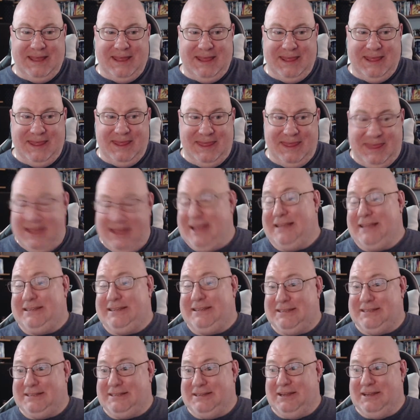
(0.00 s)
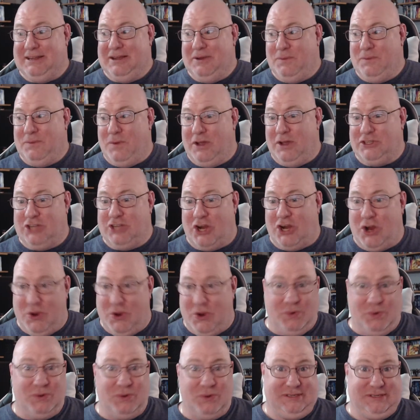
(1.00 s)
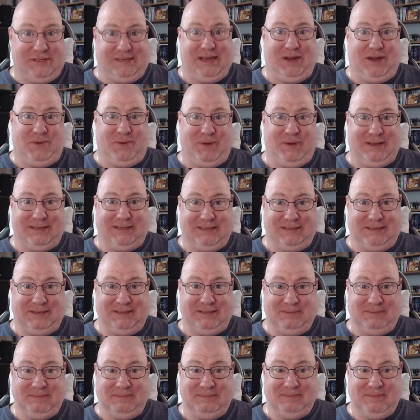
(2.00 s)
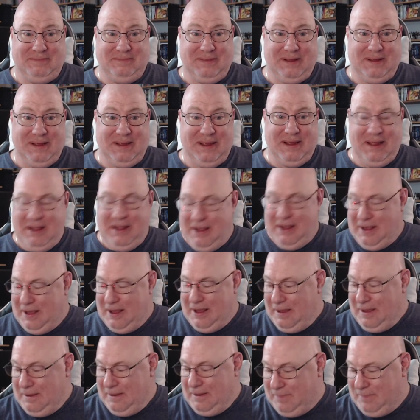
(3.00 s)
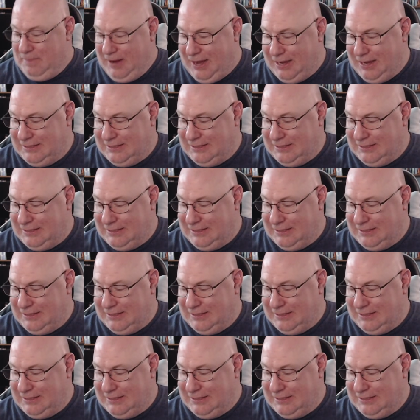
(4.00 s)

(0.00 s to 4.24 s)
this was a cool sequence because